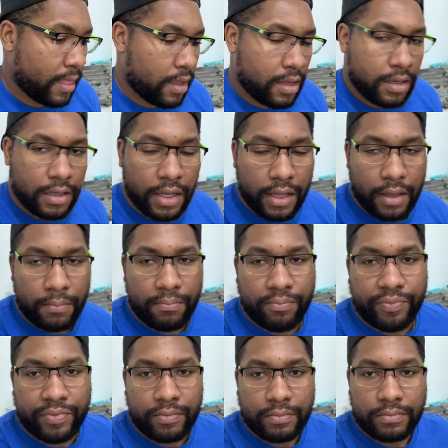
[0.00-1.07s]

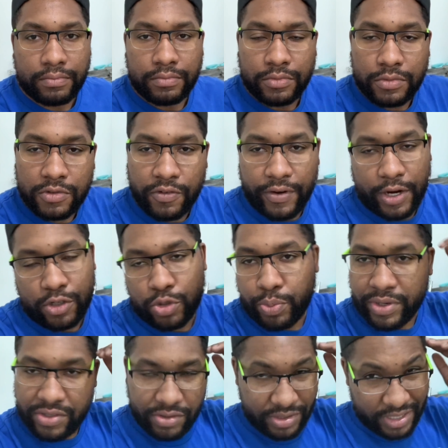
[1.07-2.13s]
the fire
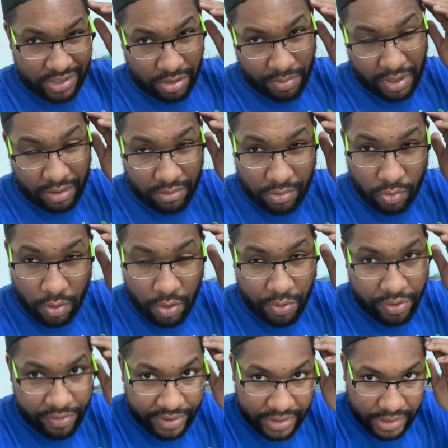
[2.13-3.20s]
suppressor system and what we've
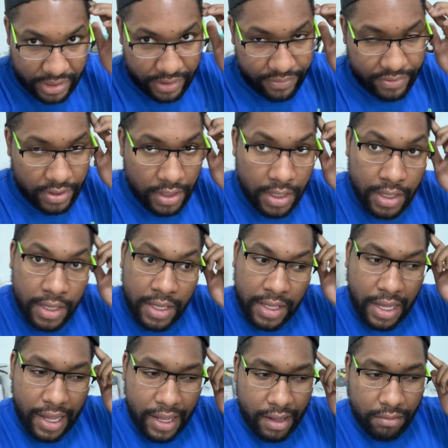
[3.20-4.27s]
received.
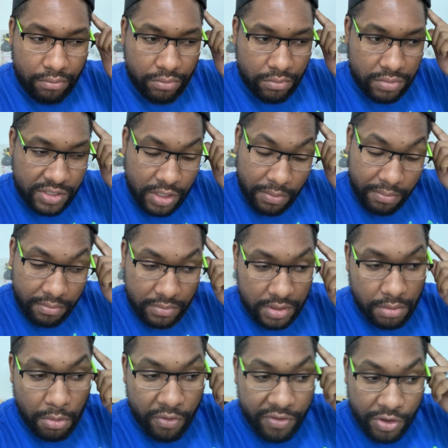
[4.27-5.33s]
Some
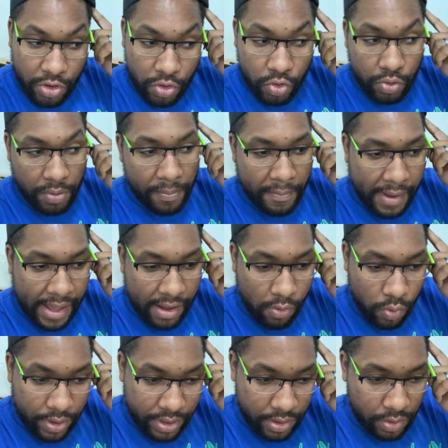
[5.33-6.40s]
of you may
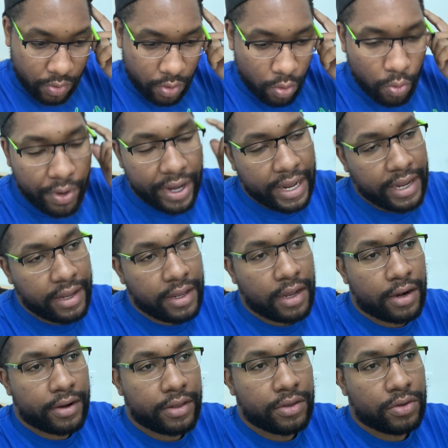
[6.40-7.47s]
wonder, well, why
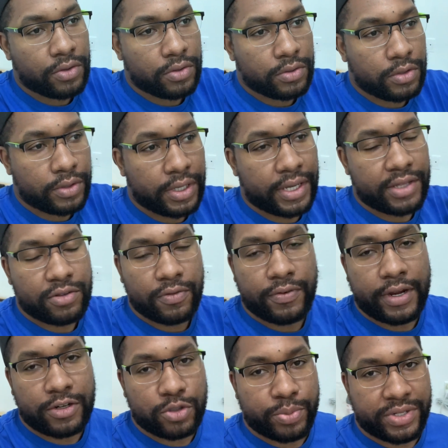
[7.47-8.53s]
are you looking into
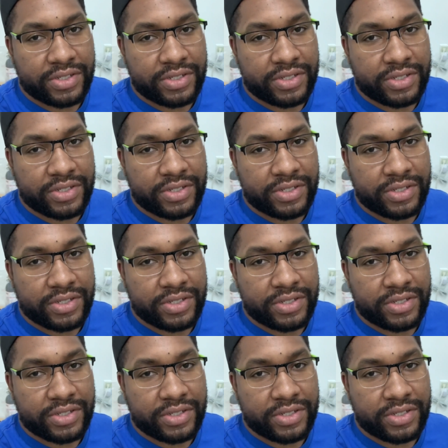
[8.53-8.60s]
fire suppression